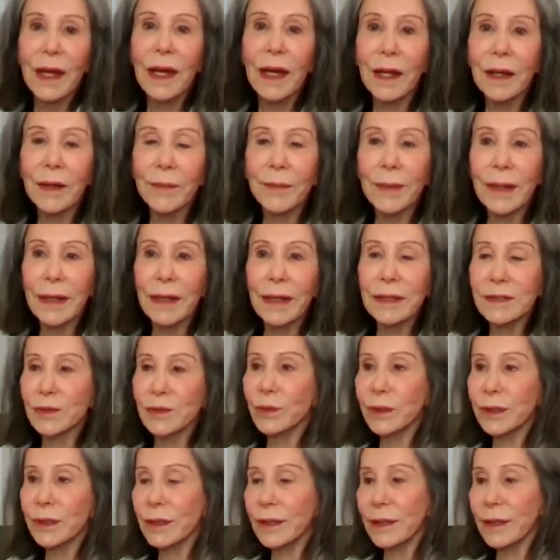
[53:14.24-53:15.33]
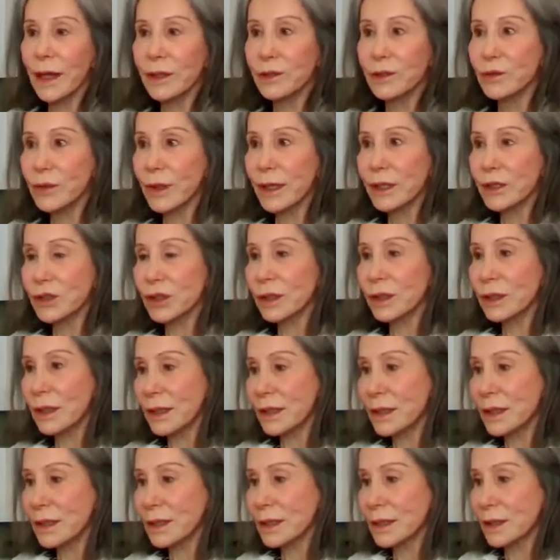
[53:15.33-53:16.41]
It's really hydration
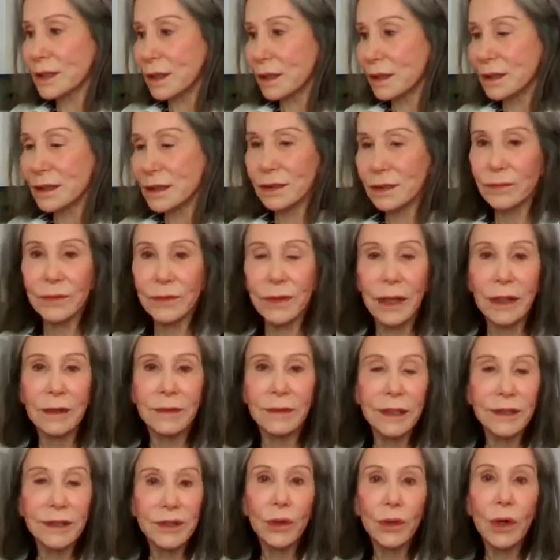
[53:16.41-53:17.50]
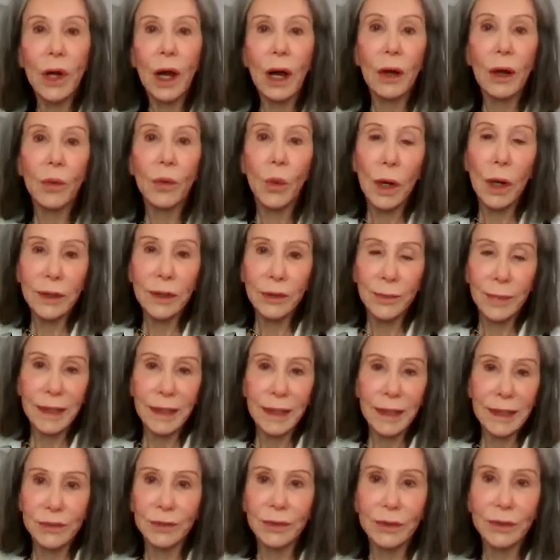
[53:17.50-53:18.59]
is these are all
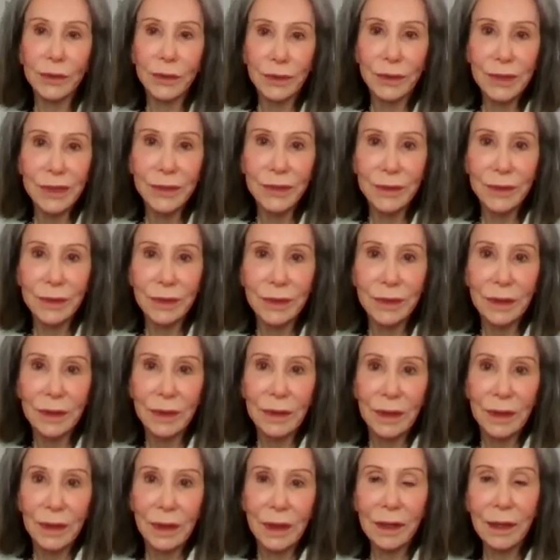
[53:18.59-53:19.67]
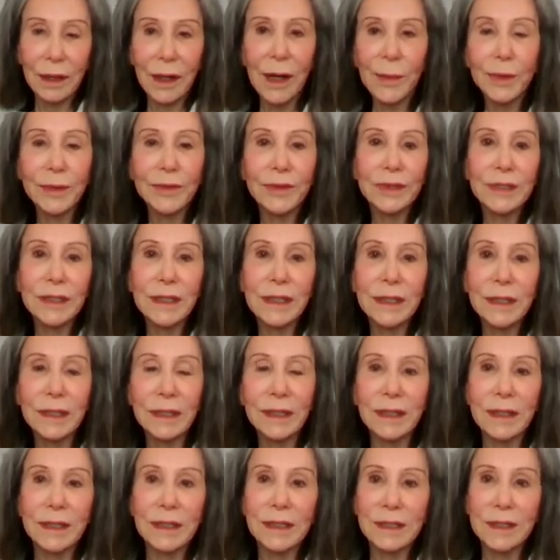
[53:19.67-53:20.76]
water-based foods. A cup of
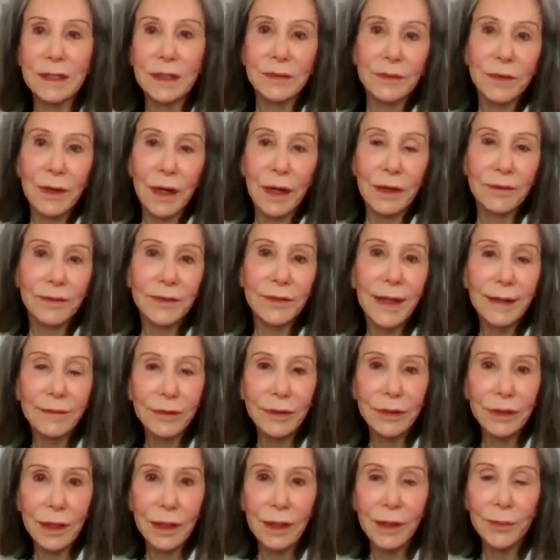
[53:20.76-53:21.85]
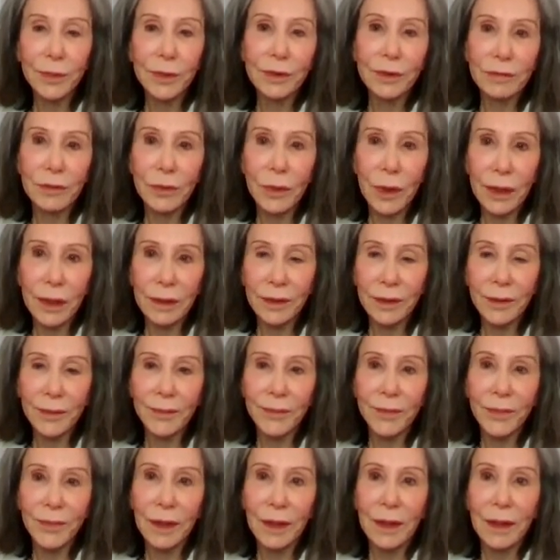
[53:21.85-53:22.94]
tea is a flavored cup of water.
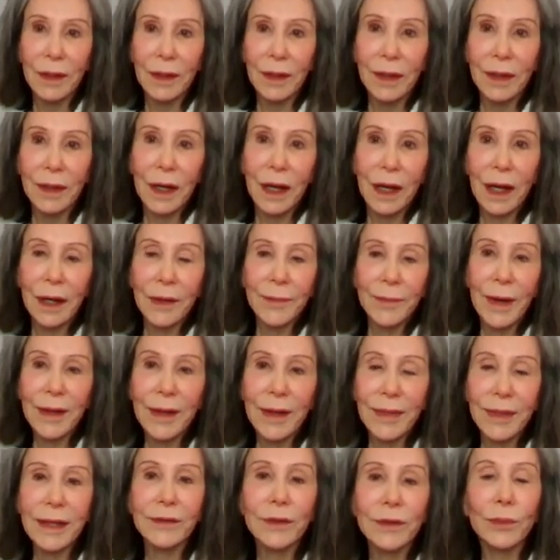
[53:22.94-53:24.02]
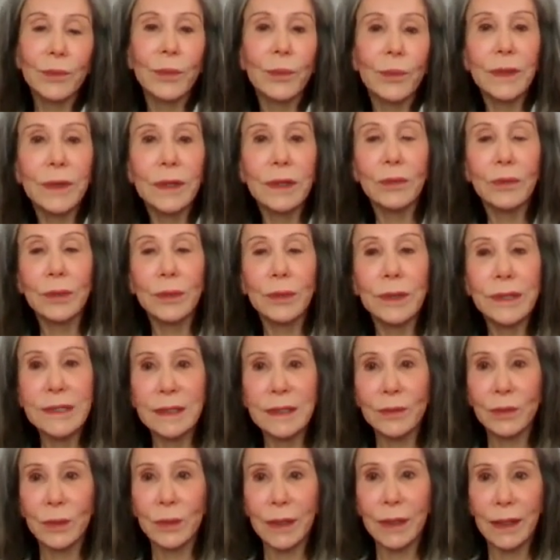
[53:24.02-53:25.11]
I think the
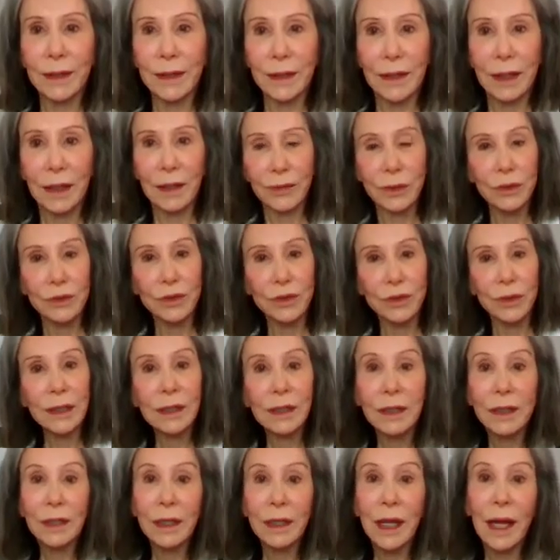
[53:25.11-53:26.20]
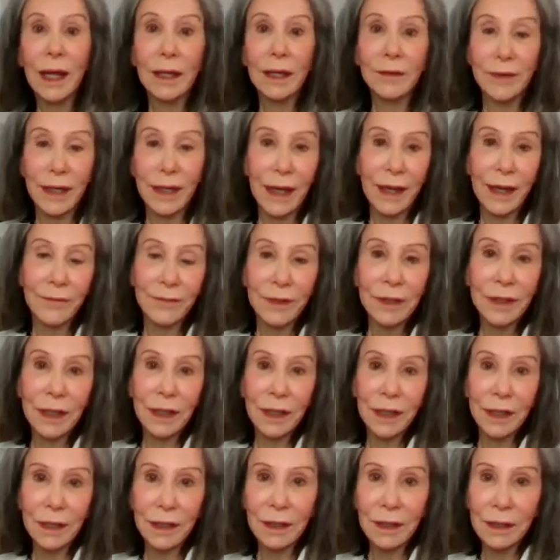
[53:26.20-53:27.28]
reason if you drink a lot of
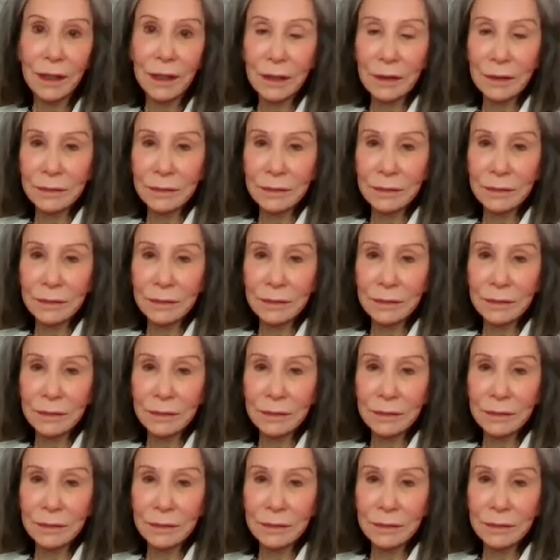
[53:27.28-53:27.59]
caffeinated